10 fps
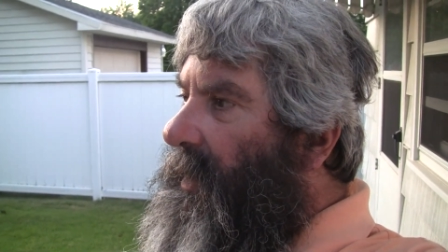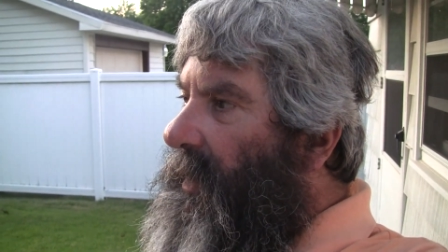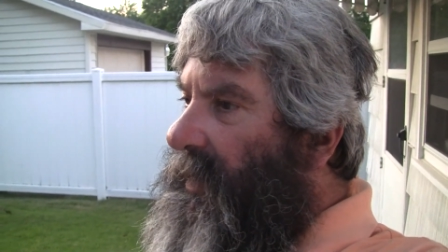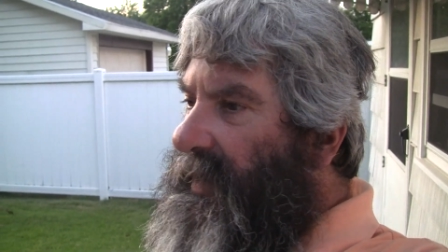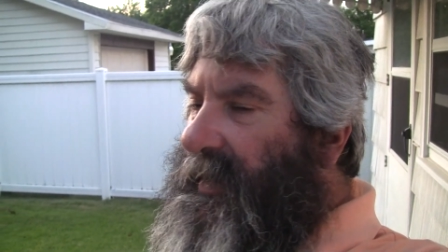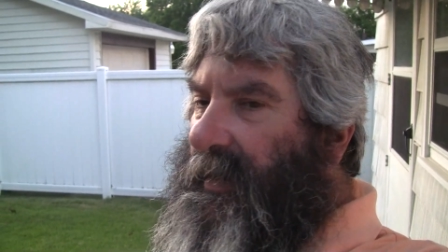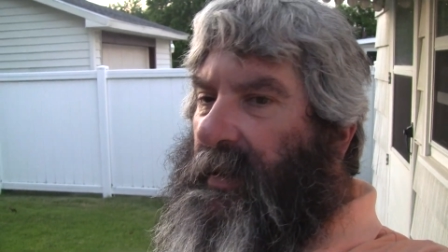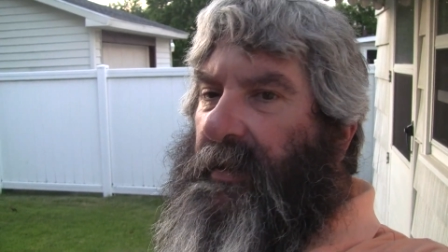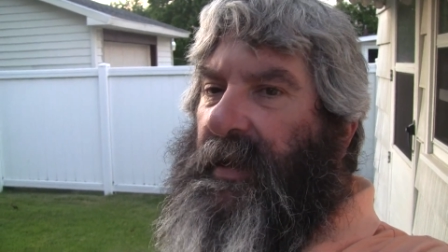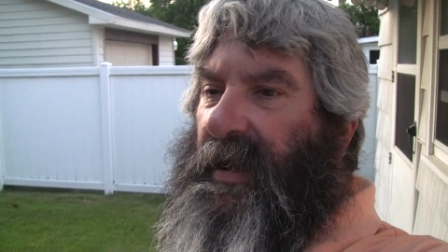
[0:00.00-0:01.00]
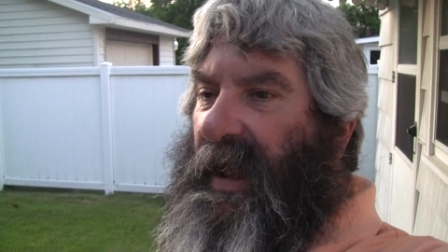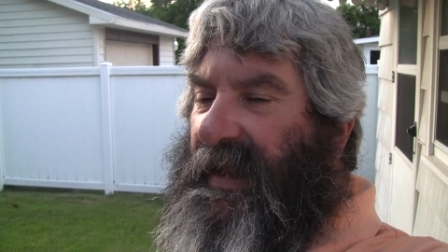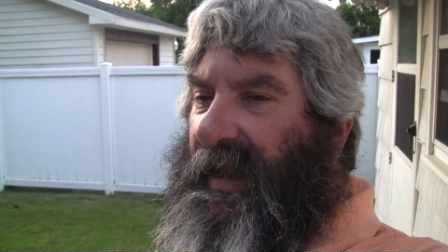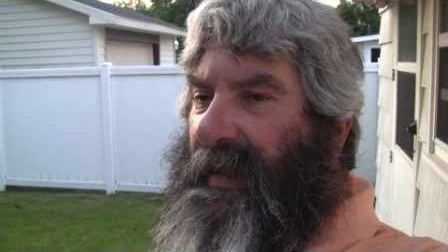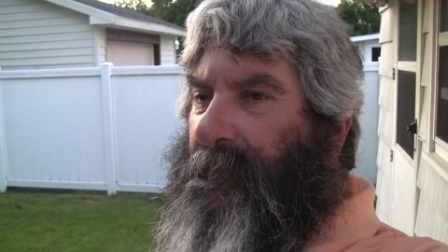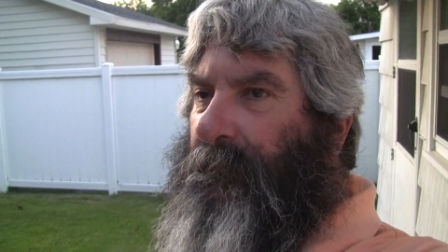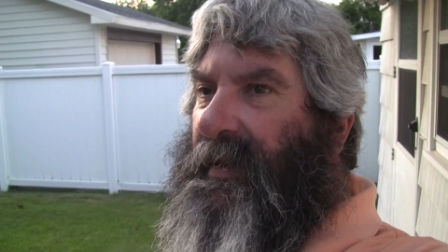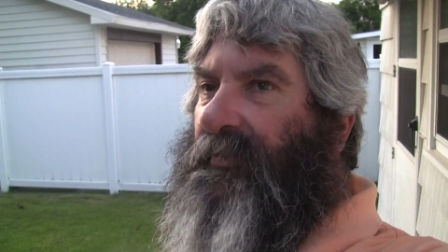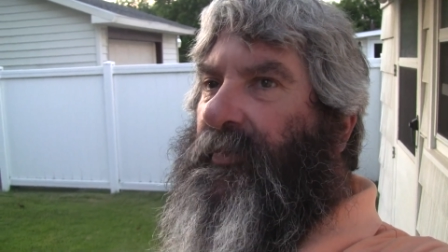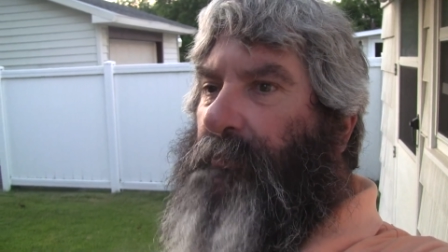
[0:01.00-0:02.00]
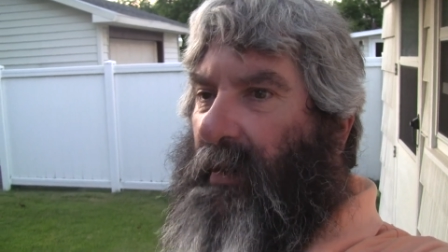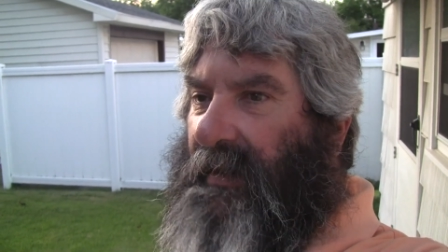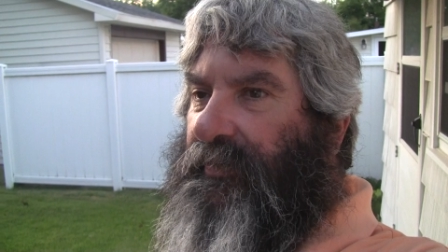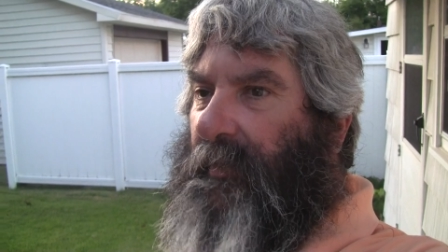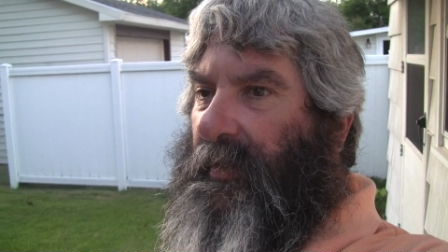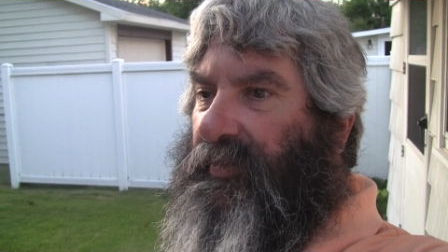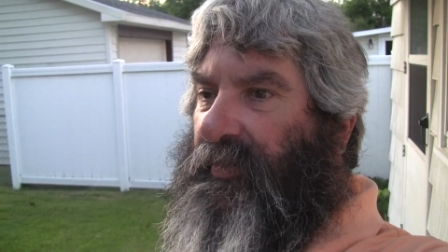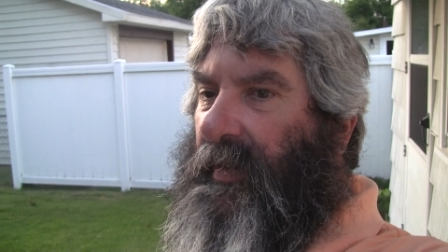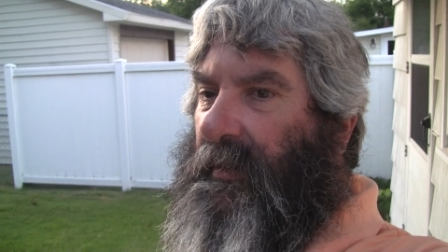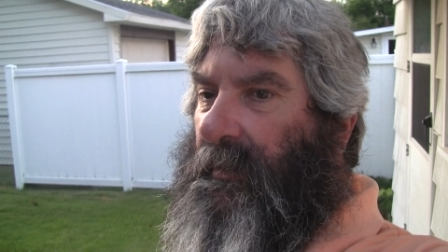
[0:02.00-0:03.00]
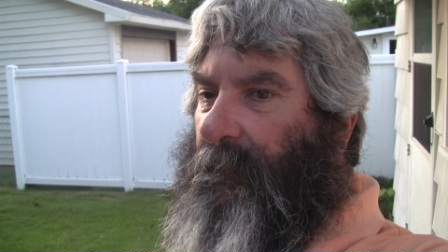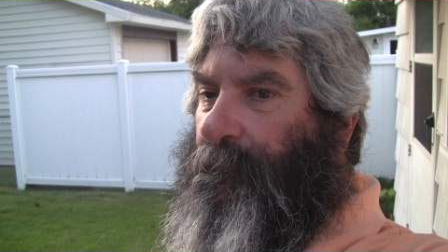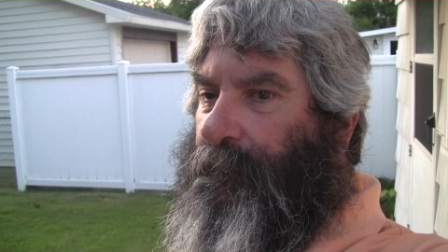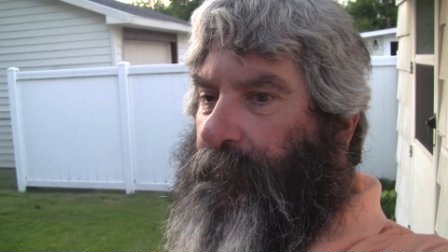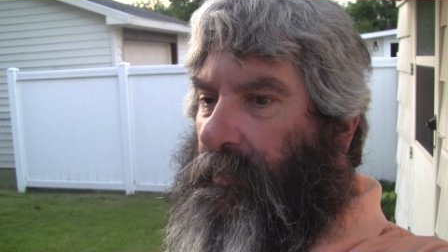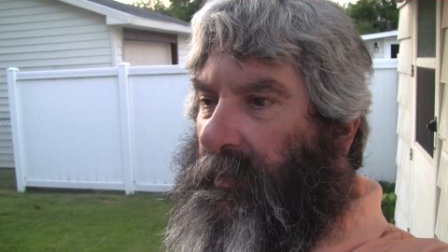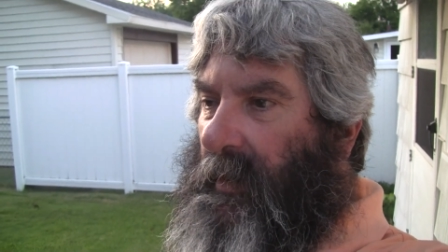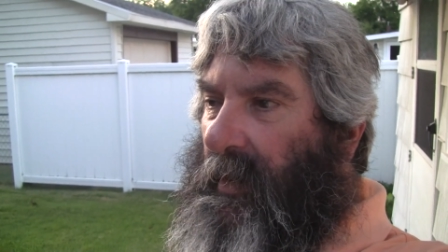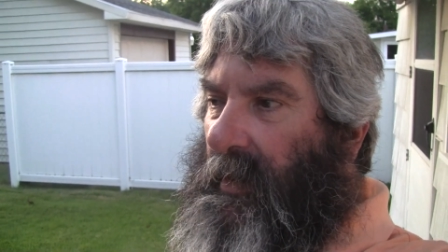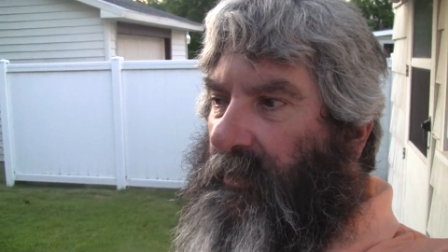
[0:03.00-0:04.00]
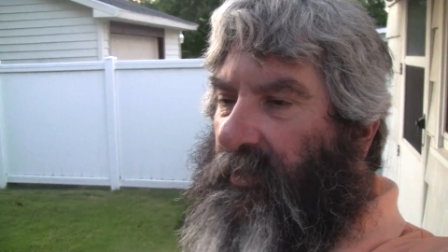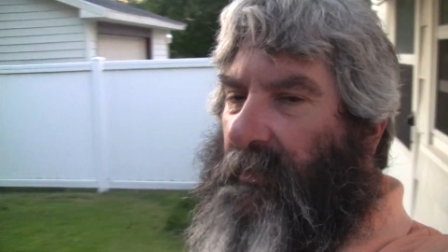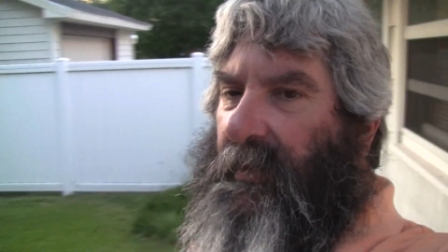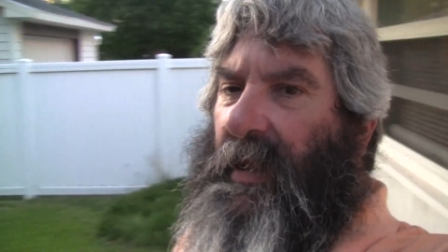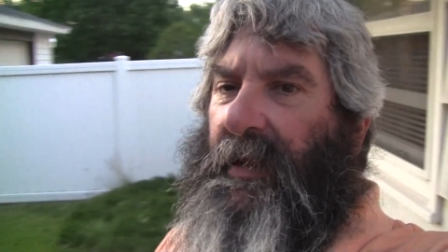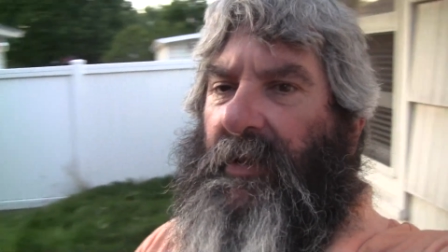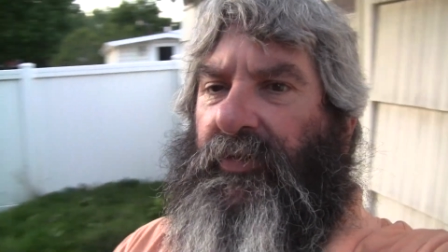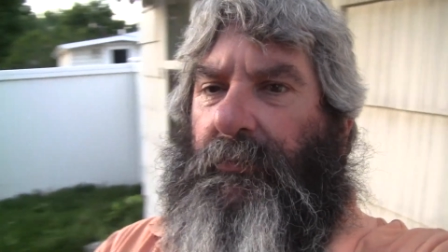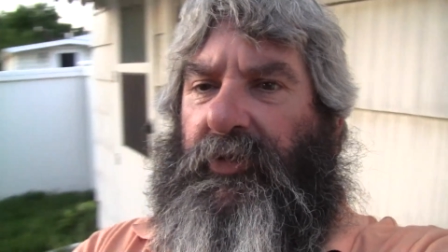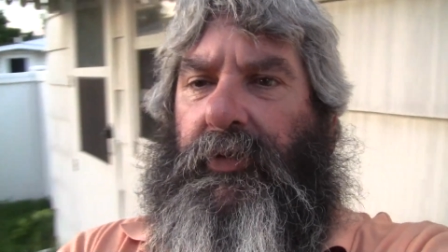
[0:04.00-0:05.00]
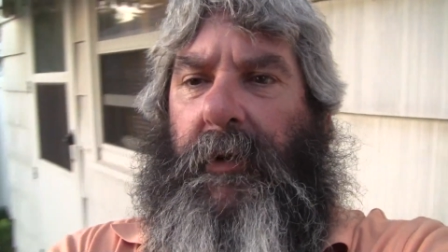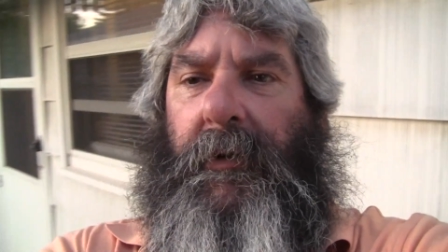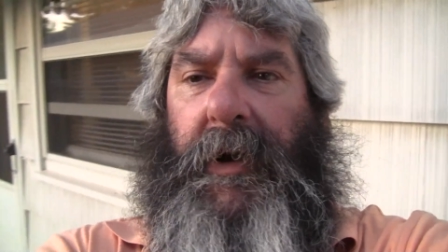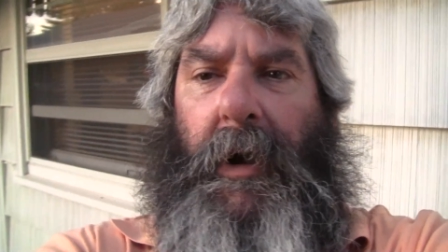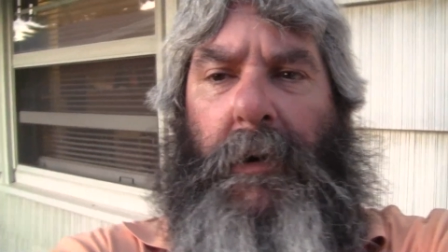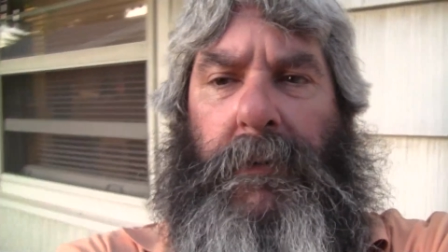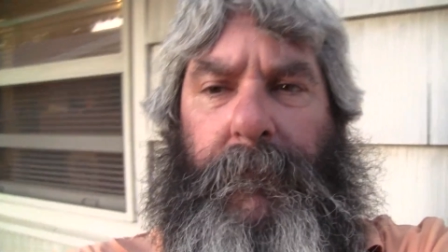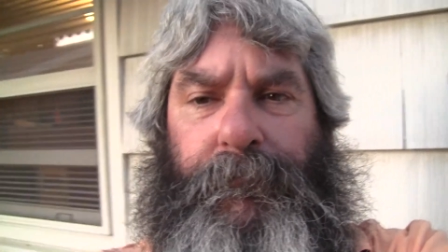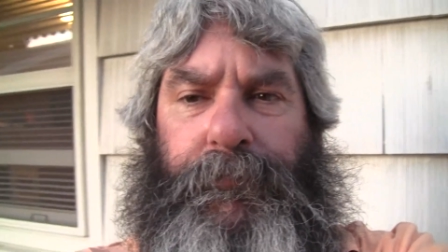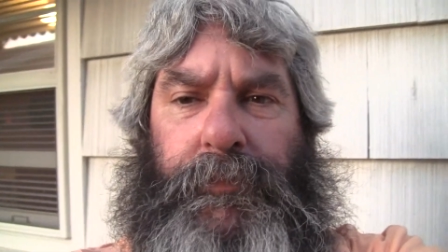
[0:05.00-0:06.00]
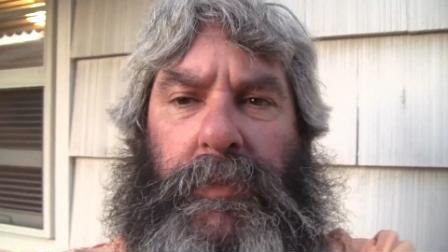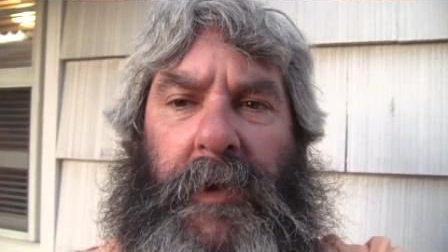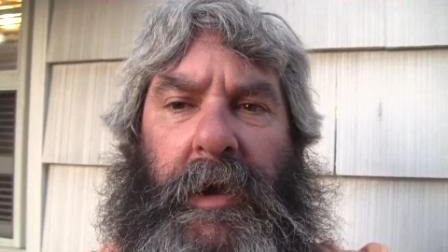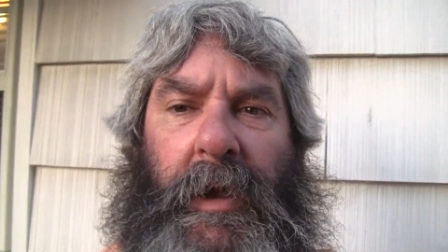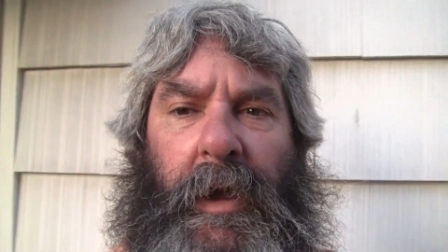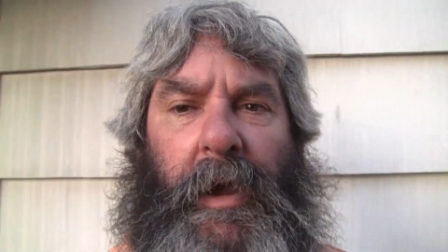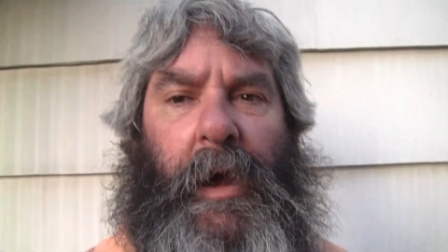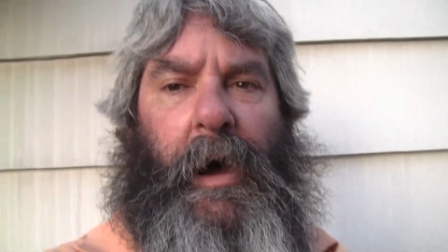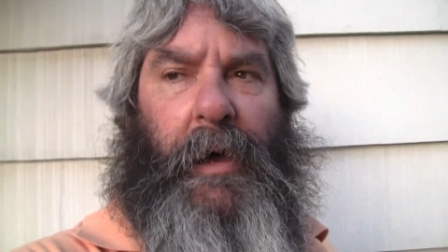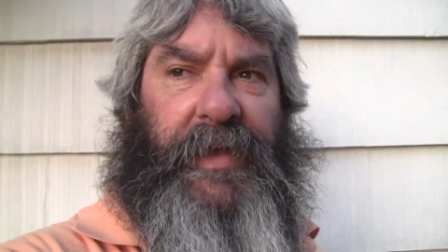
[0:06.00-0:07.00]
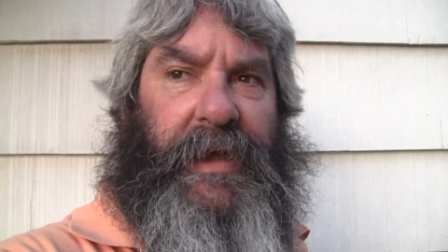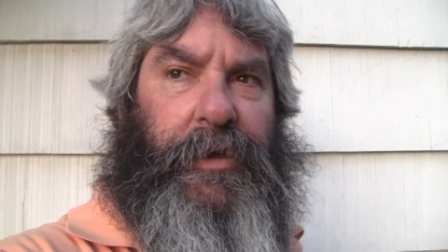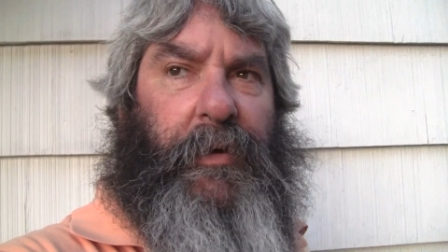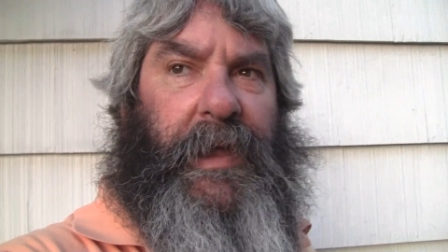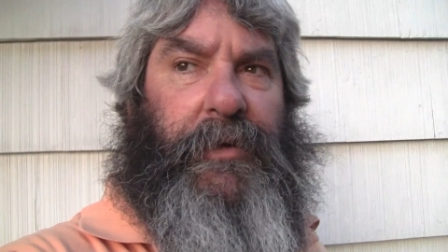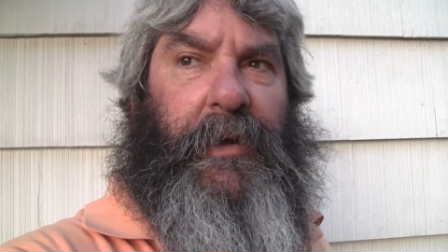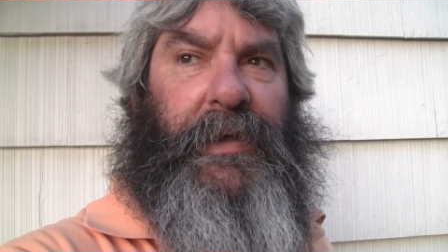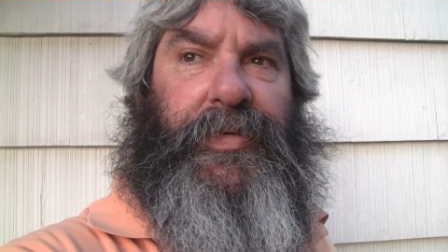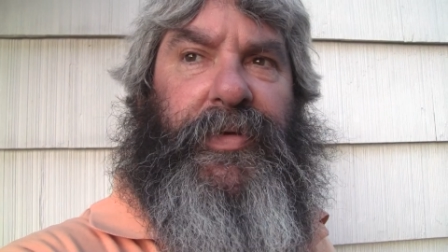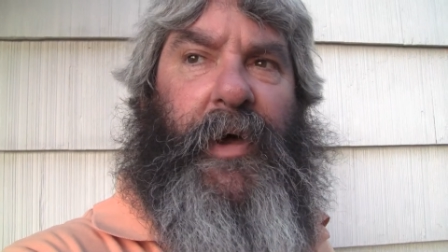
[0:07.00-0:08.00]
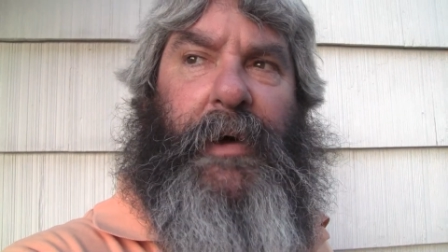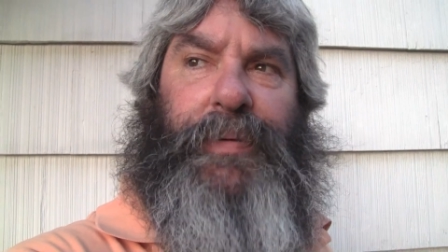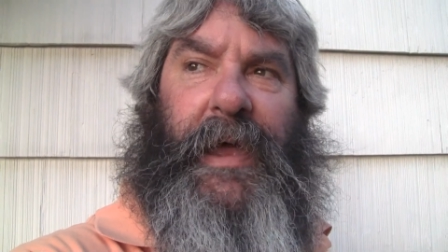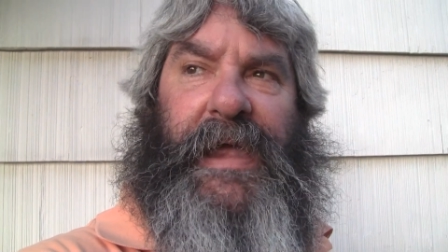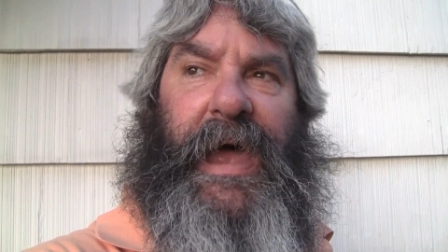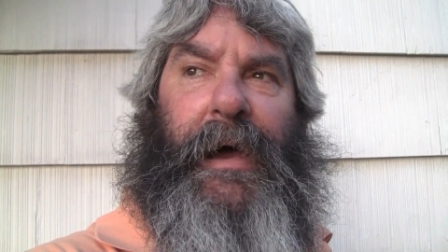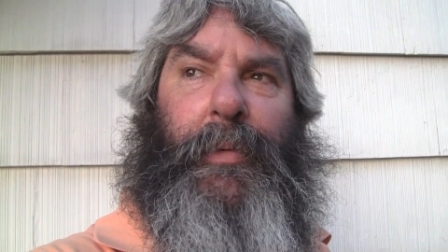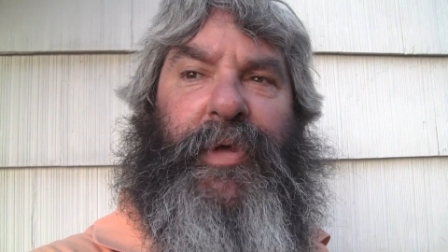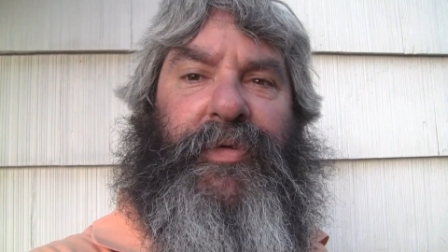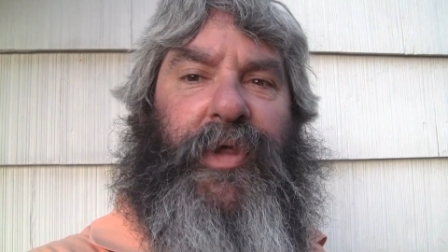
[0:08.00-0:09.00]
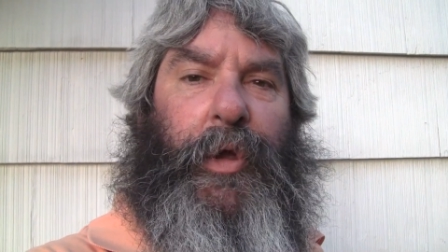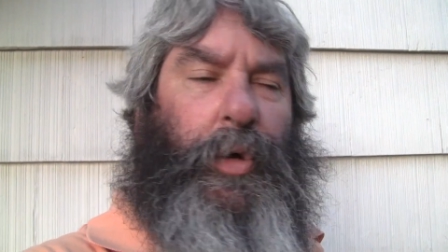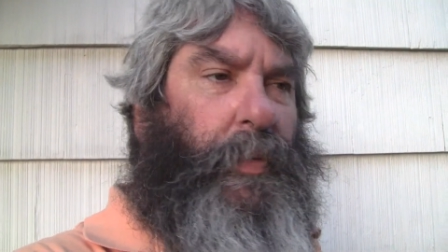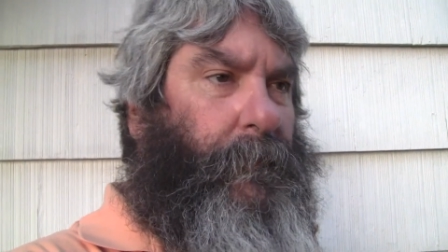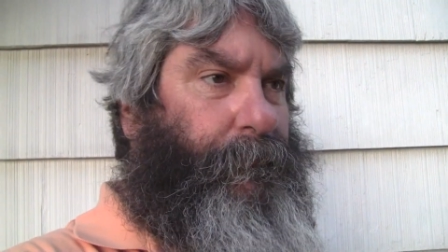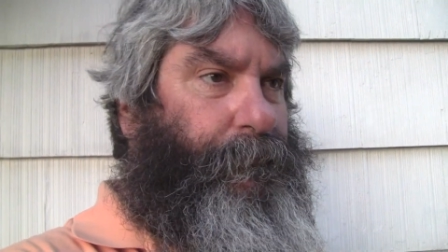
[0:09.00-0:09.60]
And then I had me some breakfast. Chowed on on some cereal. All that great, great stuff like I always do.